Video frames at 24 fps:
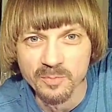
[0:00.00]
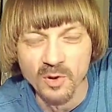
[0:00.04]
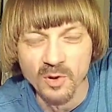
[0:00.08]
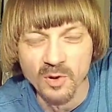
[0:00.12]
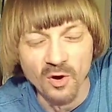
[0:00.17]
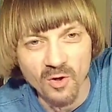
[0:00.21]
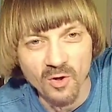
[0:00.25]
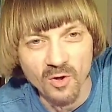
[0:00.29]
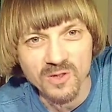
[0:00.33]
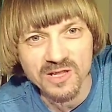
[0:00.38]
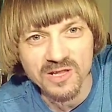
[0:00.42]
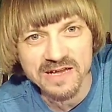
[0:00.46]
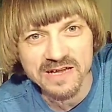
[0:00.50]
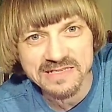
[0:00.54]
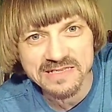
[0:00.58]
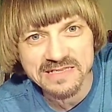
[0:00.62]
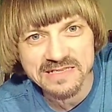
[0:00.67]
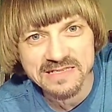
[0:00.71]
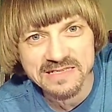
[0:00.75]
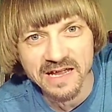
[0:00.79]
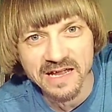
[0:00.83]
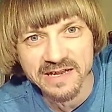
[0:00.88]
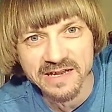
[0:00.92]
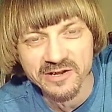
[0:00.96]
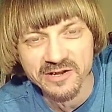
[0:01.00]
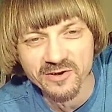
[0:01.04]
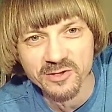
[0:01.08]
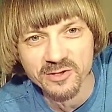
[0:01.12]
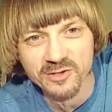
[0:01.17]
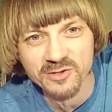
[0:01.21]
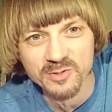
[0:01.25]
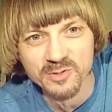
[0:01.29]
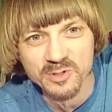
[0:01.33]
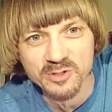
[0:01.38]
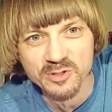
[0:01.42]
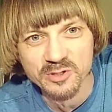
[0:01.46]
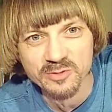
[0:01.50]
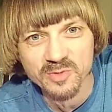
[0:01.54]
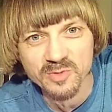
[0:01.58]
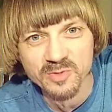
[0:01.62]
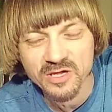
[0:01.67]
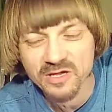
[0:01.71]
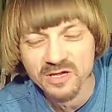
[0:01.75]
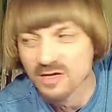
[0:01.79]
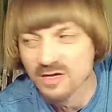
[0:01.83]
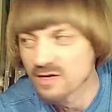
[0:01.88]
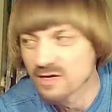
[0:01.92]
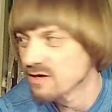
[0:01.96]
poll last night here on YouTube.
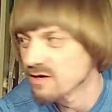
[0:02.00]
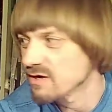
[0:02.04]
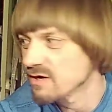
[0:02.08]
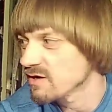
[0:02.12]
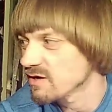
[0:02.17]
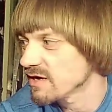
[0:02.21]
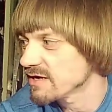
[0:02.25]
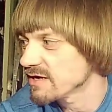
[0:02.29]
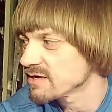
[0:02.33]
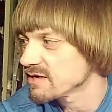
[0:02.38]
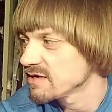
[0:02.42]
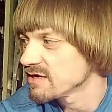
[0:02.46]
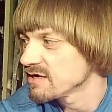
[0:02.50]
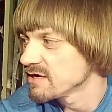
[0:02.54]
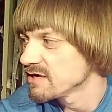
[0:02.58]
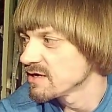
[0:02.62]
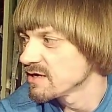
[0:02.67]
All right?